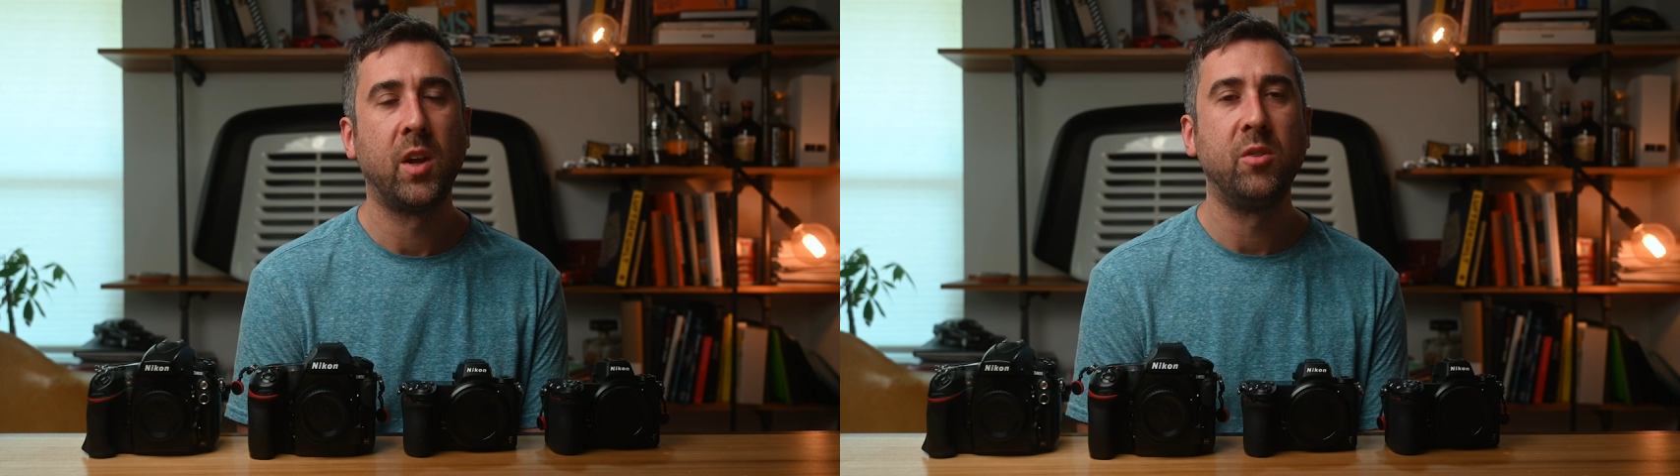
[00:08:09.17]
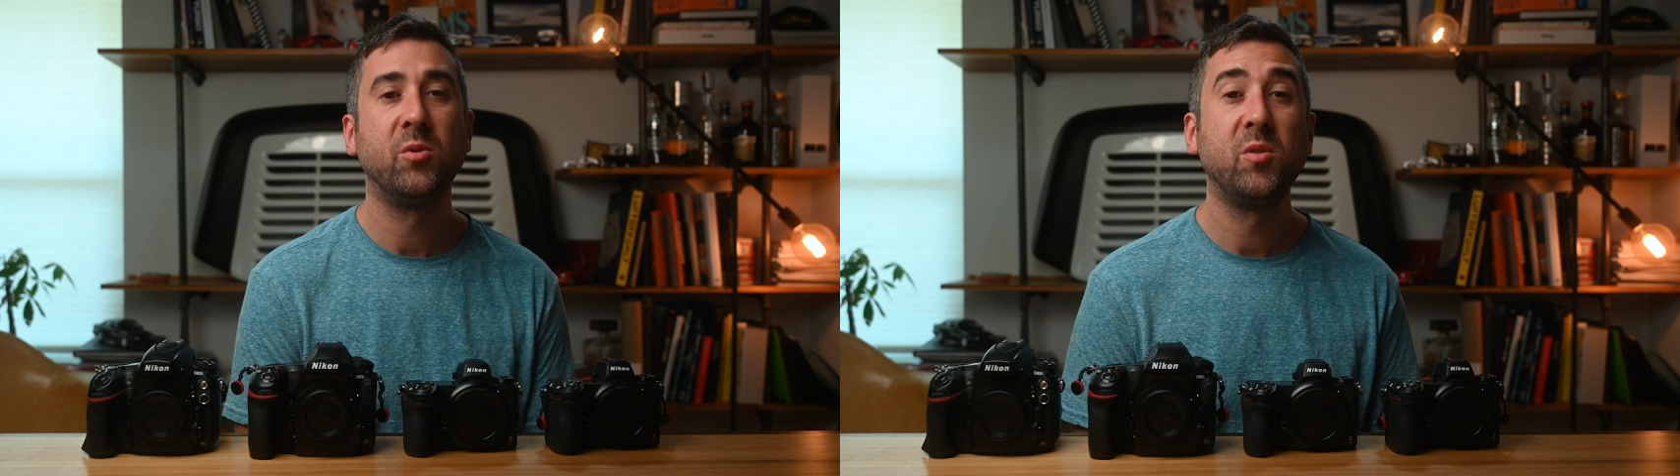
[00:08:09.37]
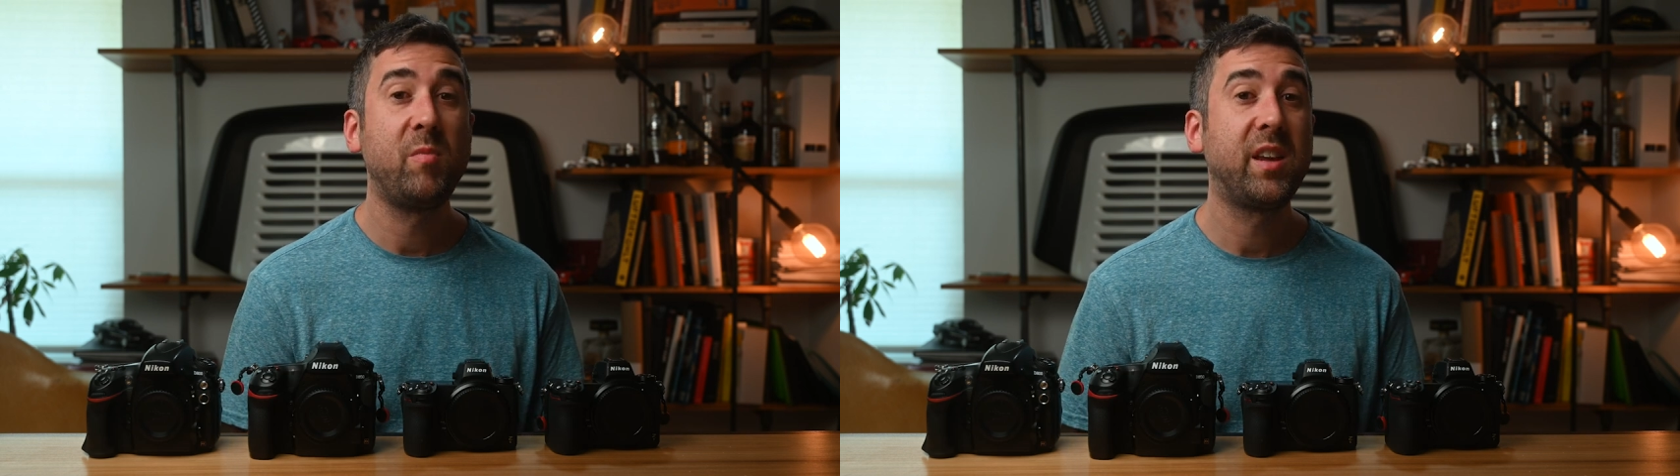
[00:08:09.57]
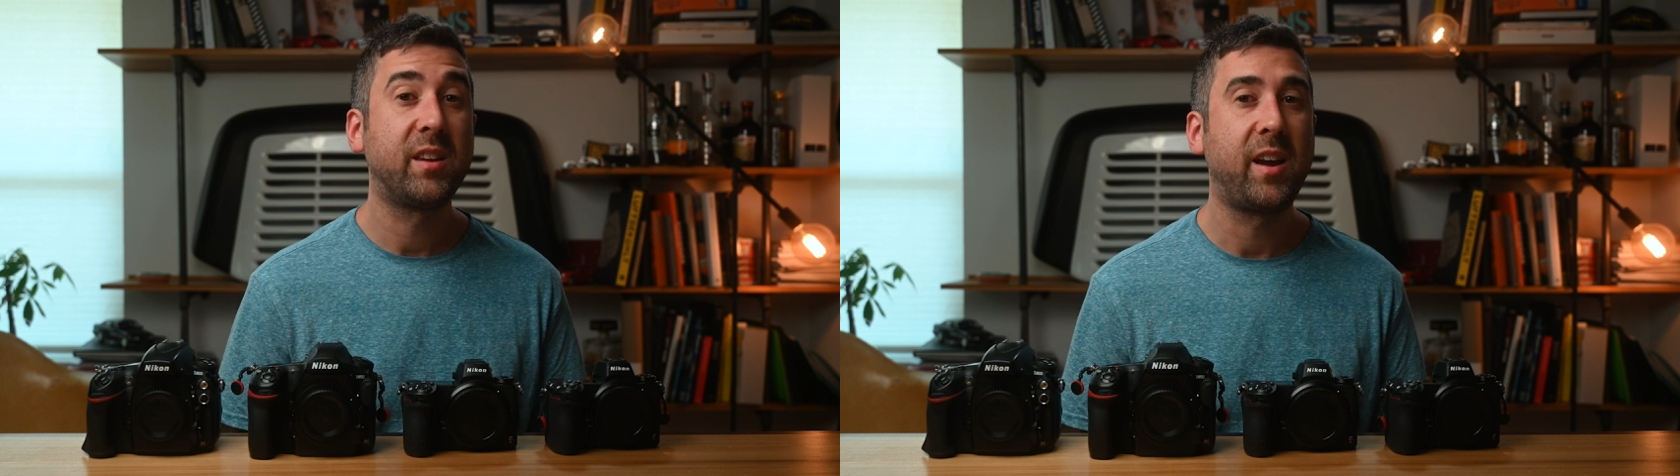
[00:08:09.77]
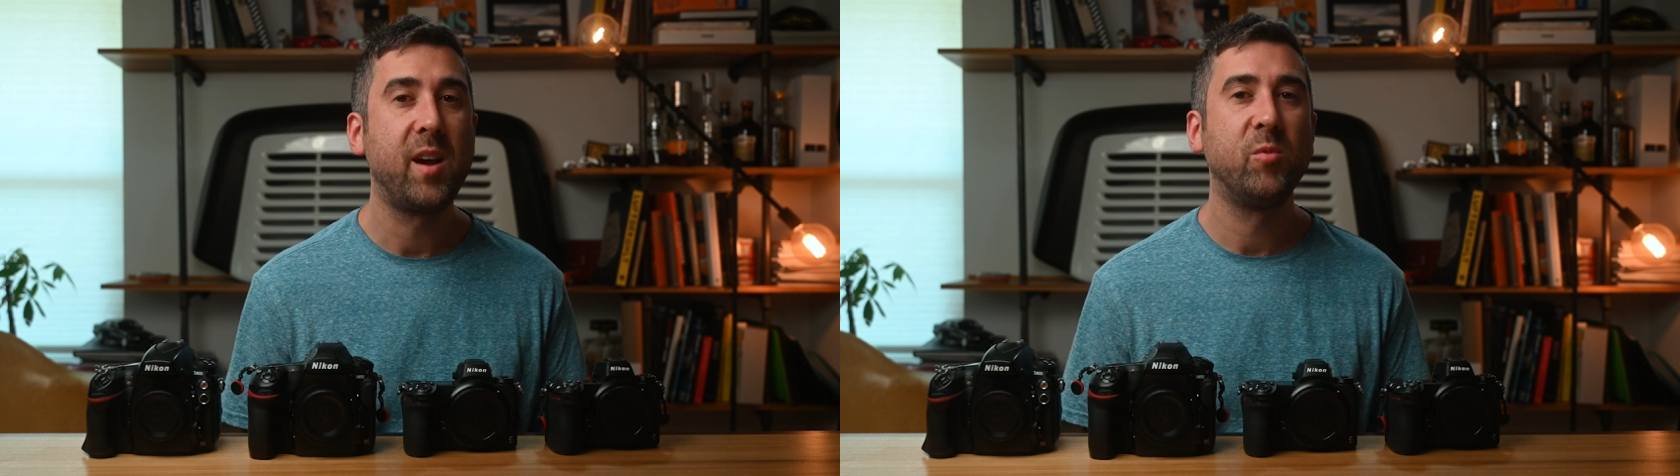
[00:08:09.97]
In order to make
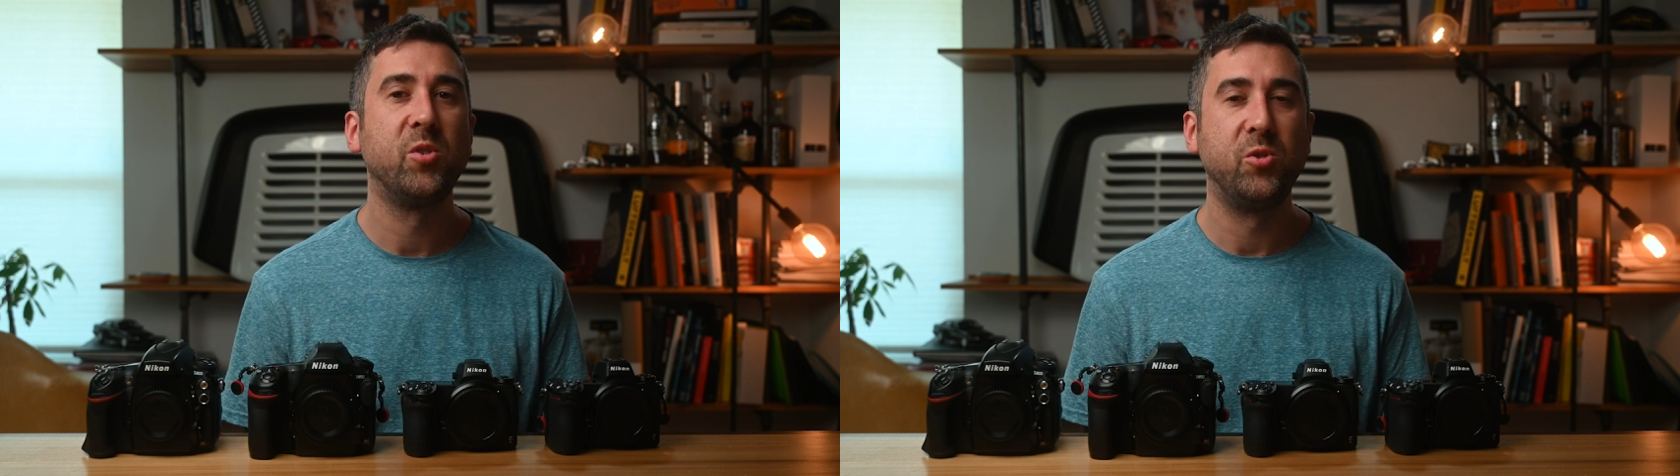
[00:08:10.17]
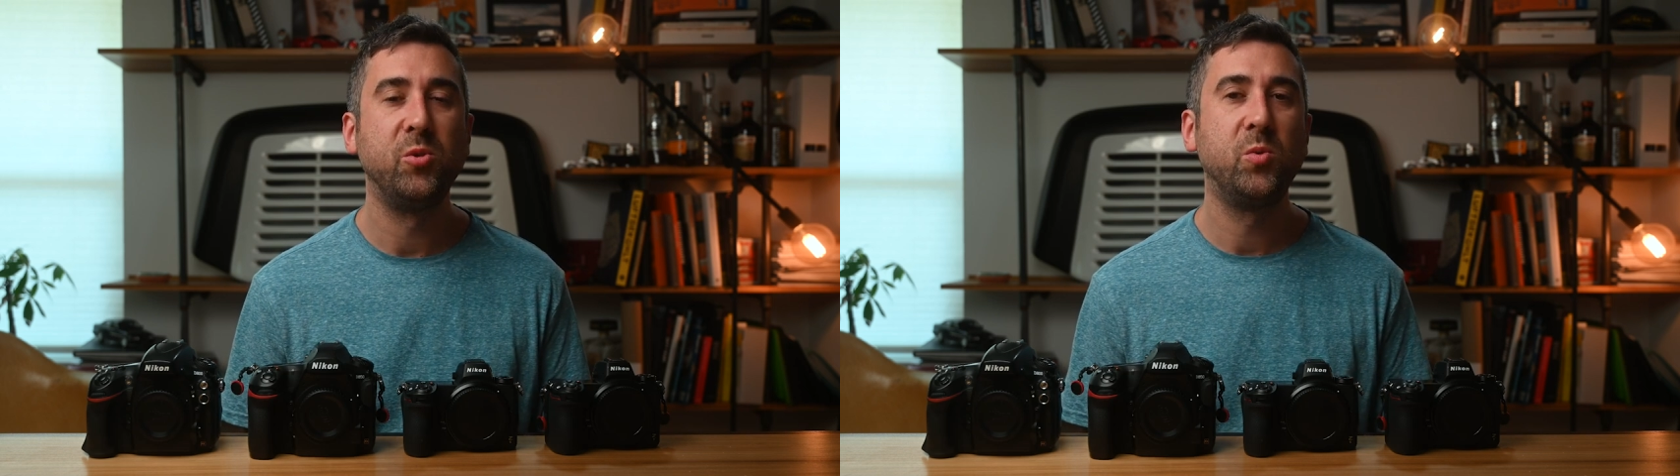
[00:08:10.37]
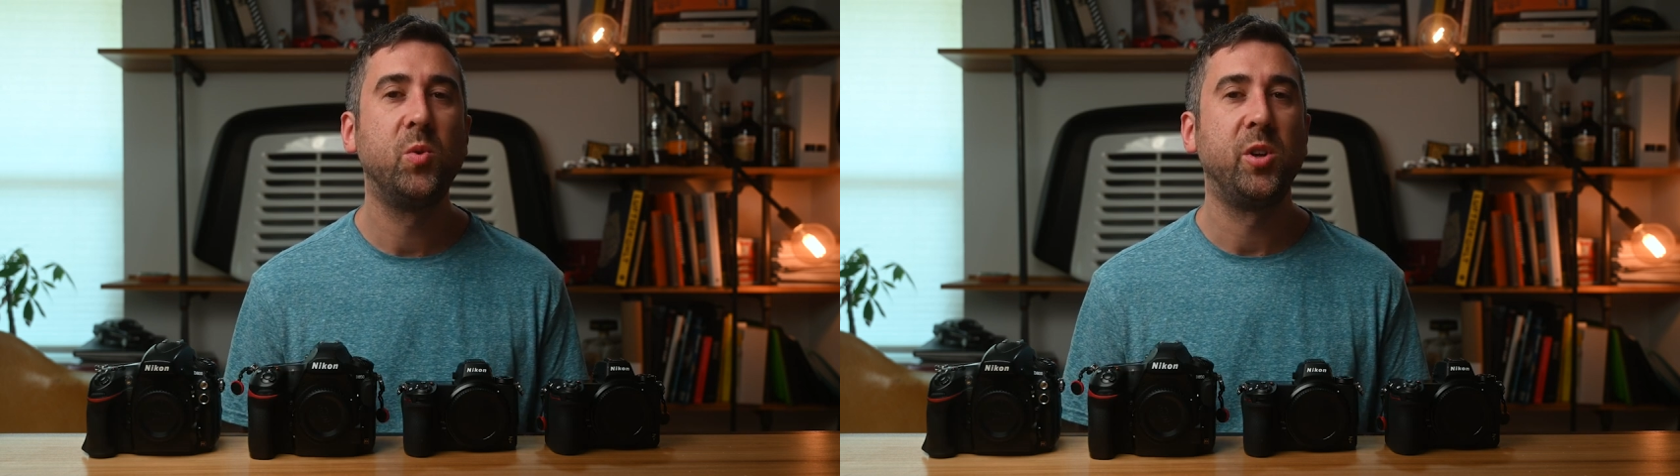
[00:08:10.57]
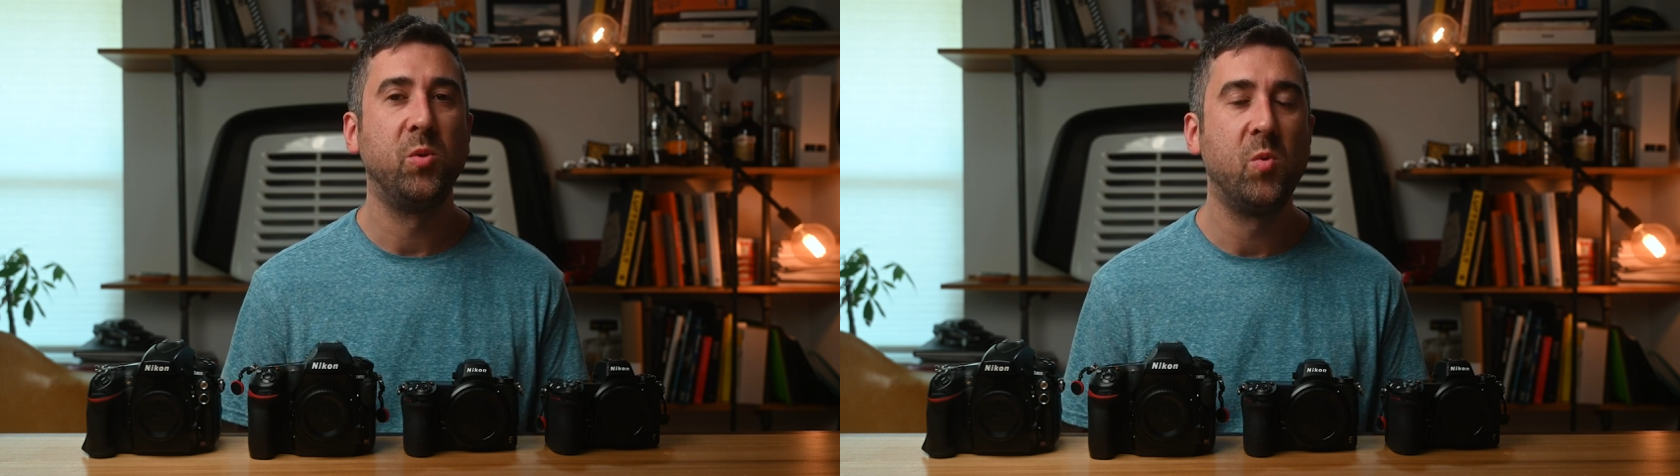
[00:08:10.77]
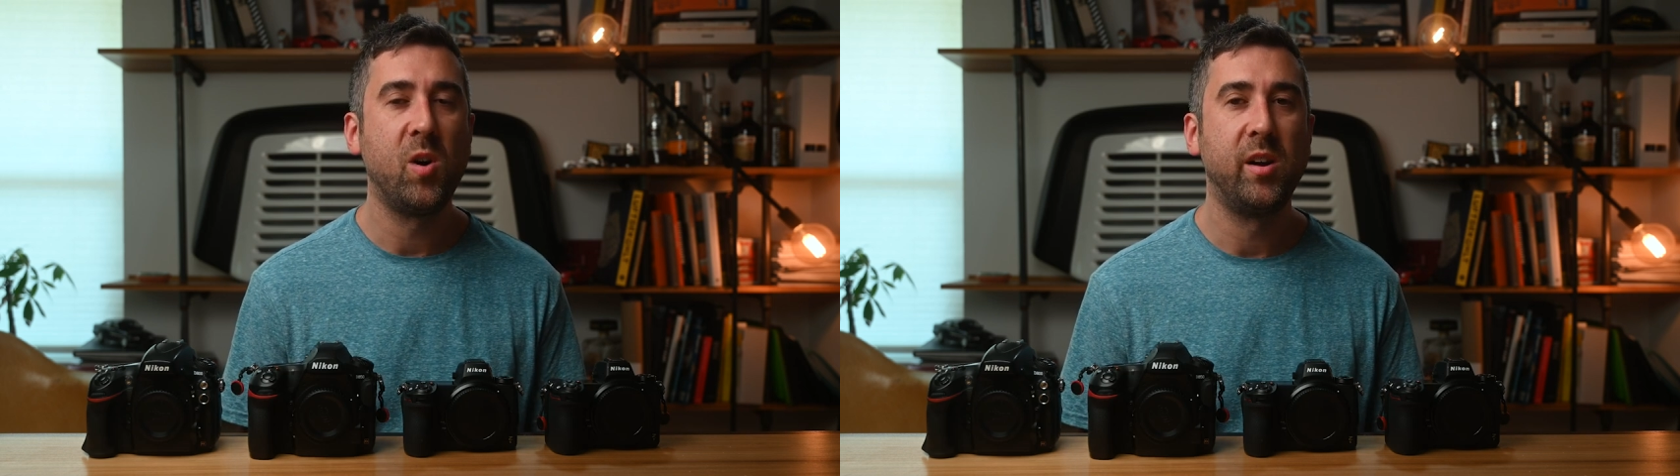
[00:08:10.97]
the camera do what
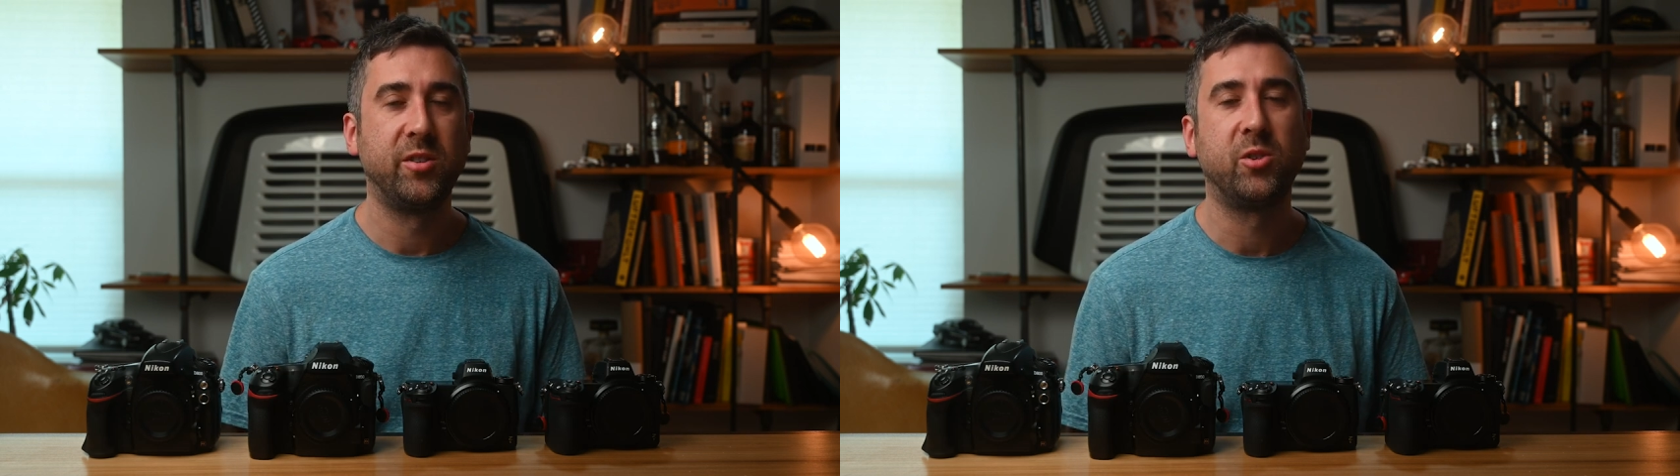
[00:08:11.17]
you want,